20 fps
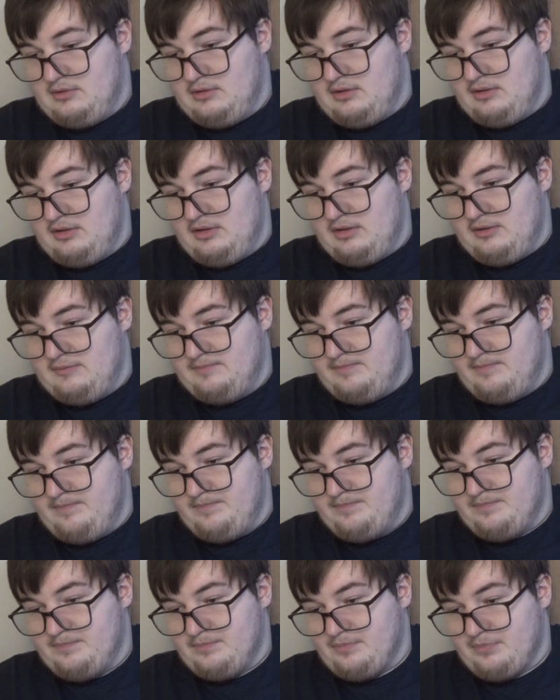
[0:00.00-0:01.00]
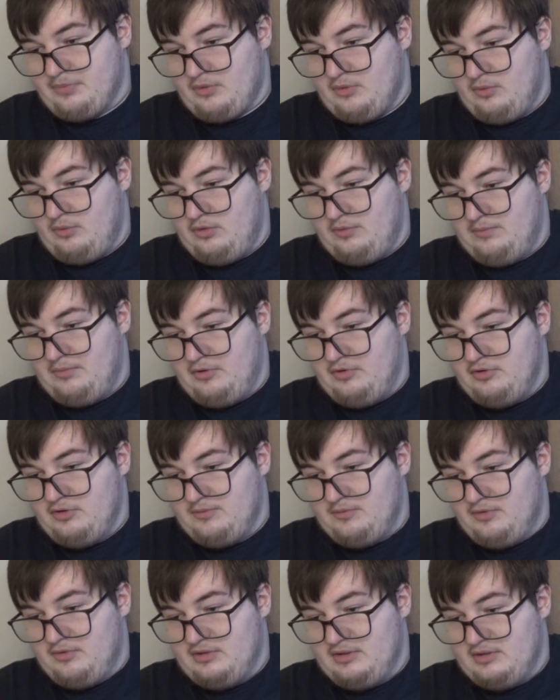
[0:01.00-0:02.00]
well, the
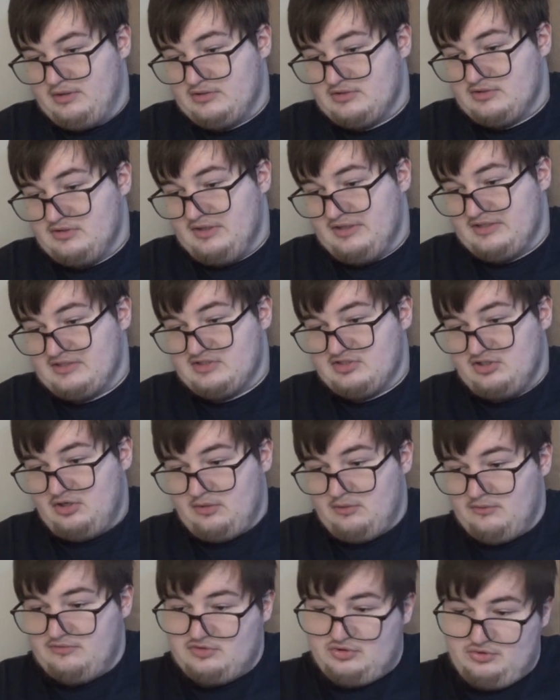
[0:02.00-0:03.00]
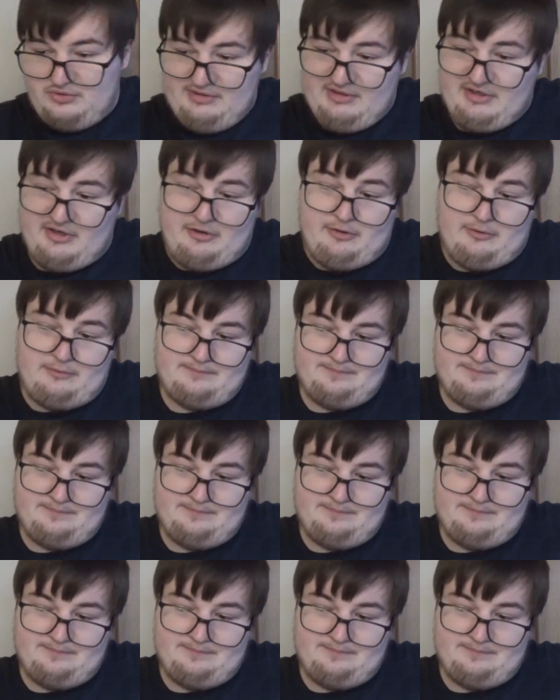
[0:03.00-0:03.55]
Pokemon. So let's start with Trico.